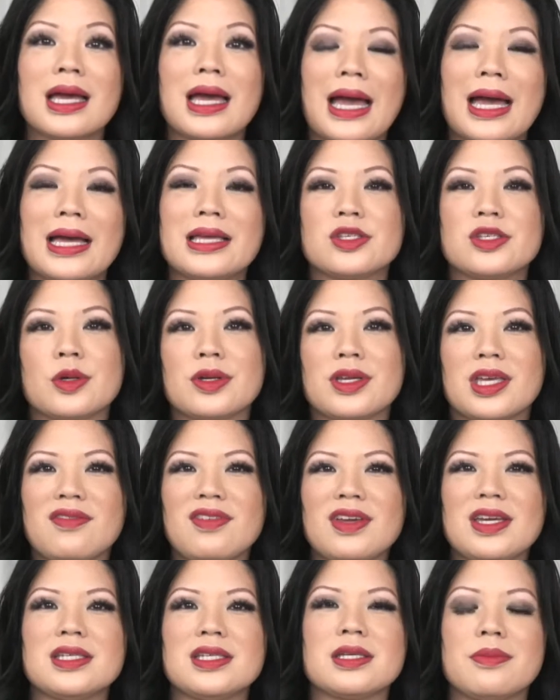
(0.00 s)
And so
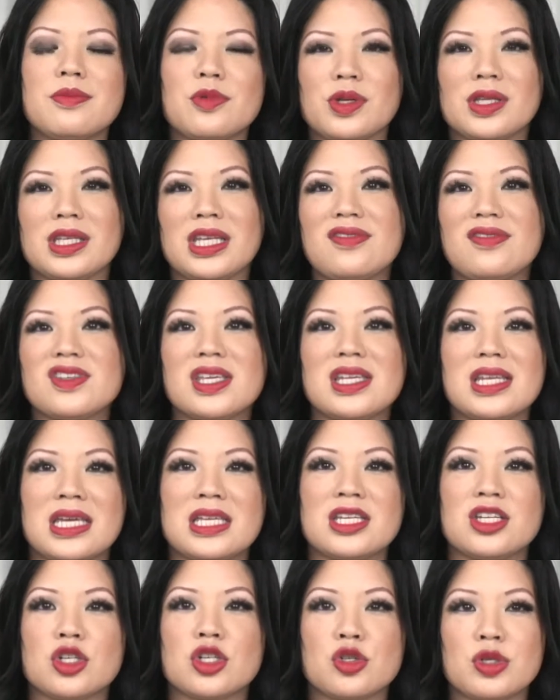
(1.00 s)
giving some relief to the
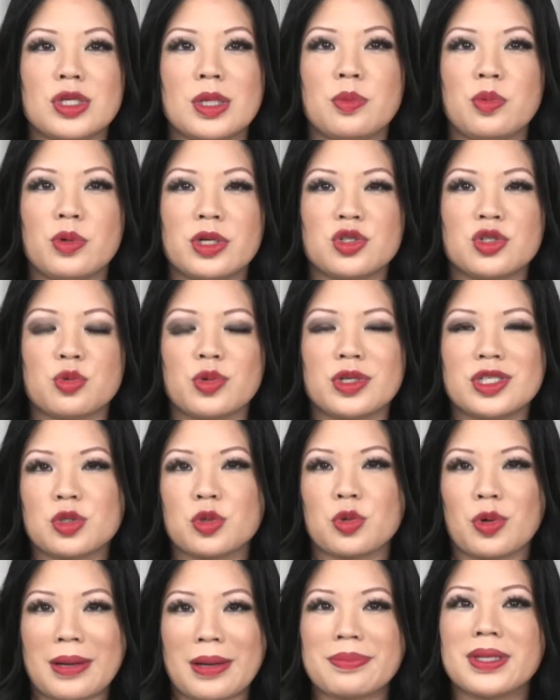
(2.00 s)
industry, which was
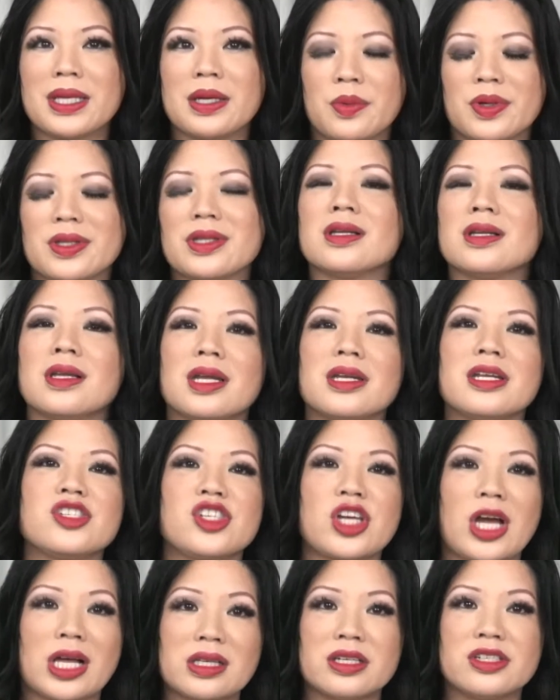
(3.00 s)
grappling with a lot of
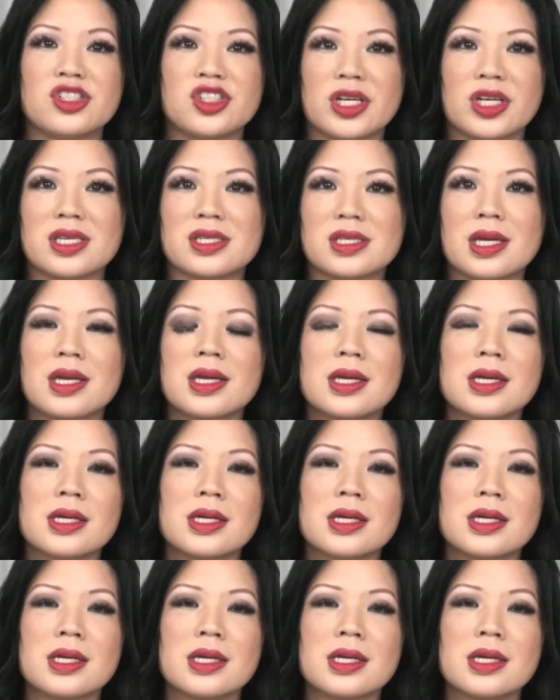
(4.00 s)
challenges.